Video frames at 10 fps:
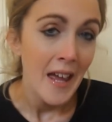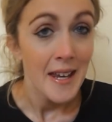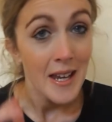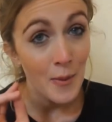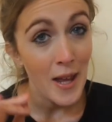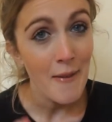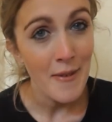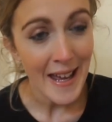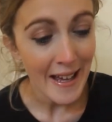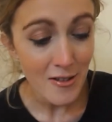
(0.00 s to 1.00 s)
Now we have
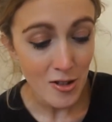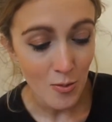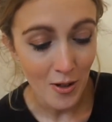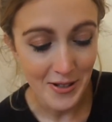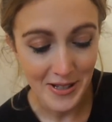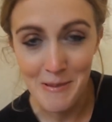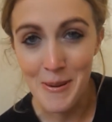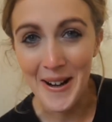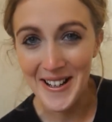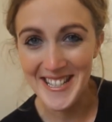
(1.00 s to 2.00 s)
an extra one to the
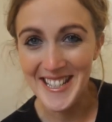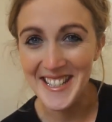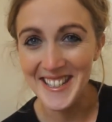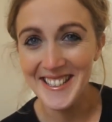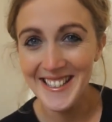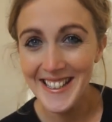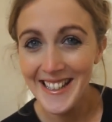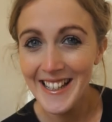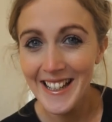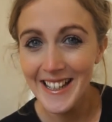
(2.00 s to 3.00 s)
party.
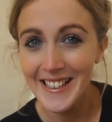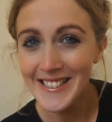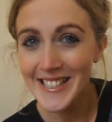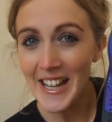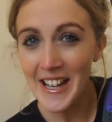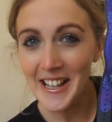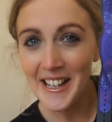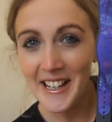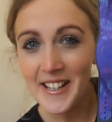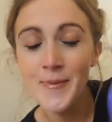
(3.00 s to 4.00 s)

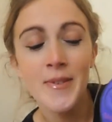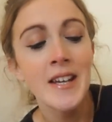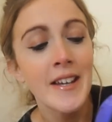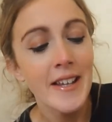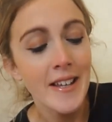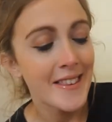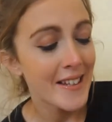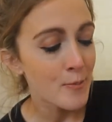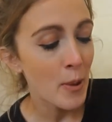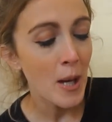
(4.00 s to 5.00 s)
Ta-da!
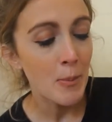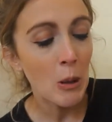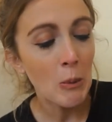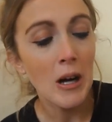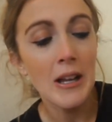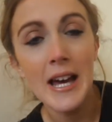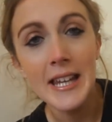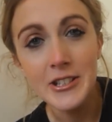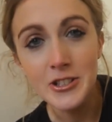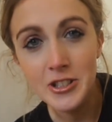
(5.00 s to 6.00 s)
This purple one, and
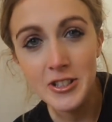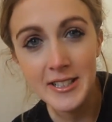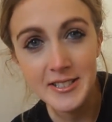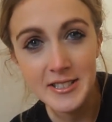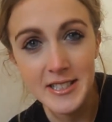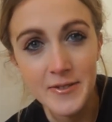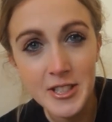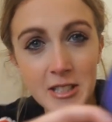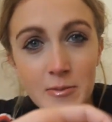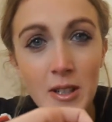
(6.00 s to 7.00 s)
it's a
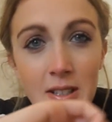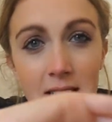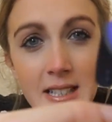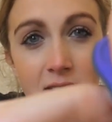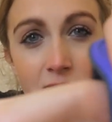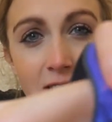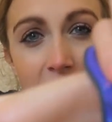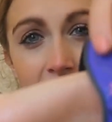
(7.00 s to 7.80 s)
2017 one. It is really